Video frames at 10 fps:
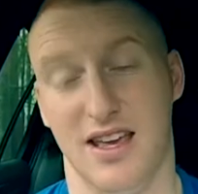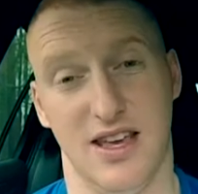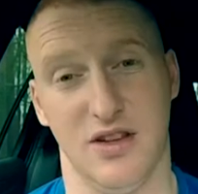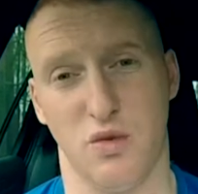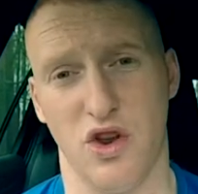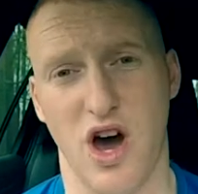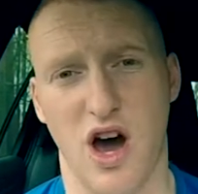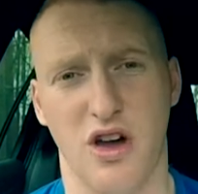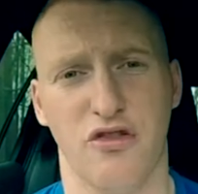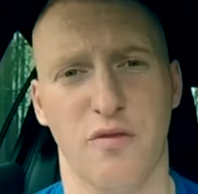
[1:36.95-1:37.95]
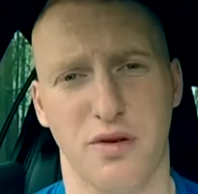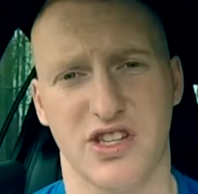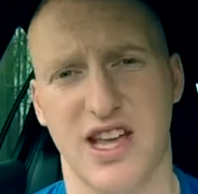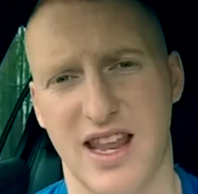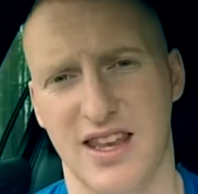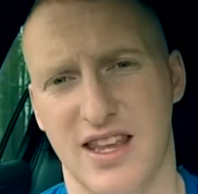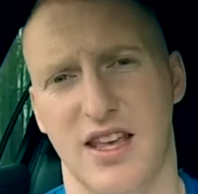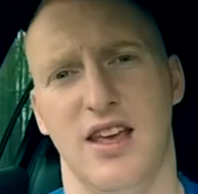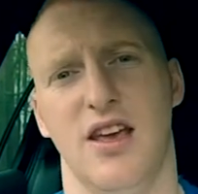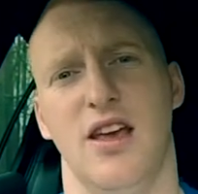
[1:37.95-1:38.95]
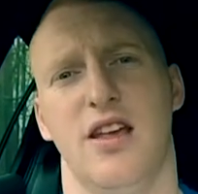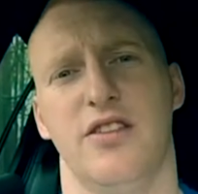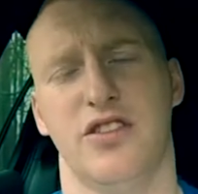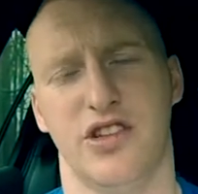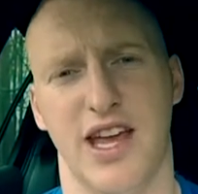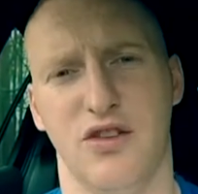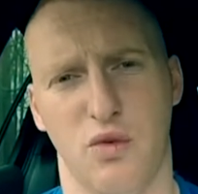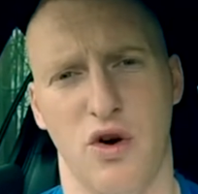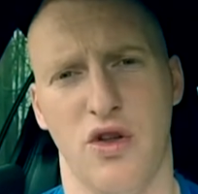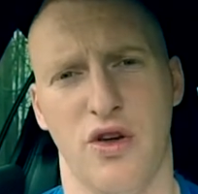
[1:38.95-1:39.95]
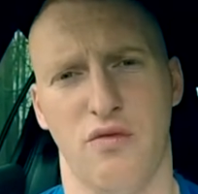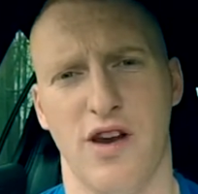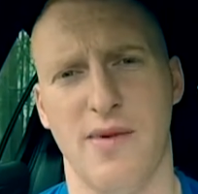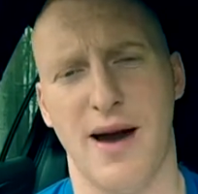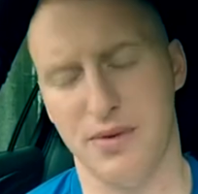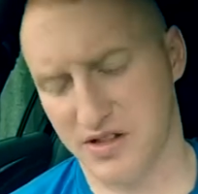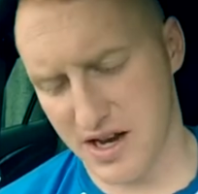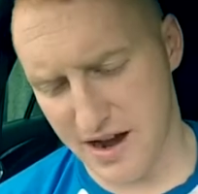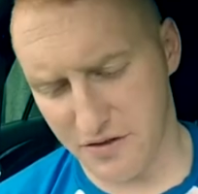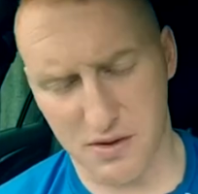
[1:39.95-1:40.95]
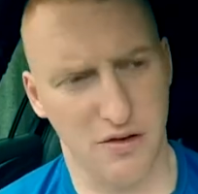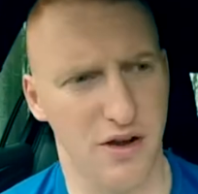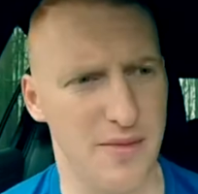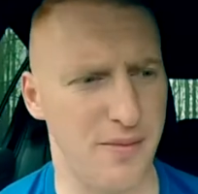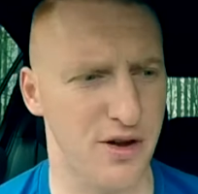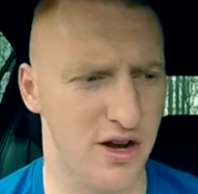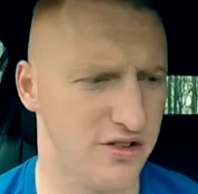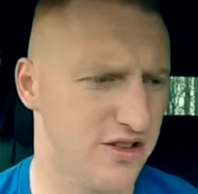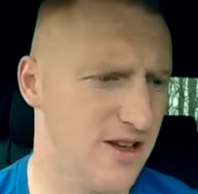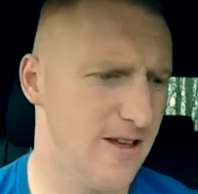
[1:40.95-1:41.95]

is 100% stage one remap. It's gonna have to be a remap, guys.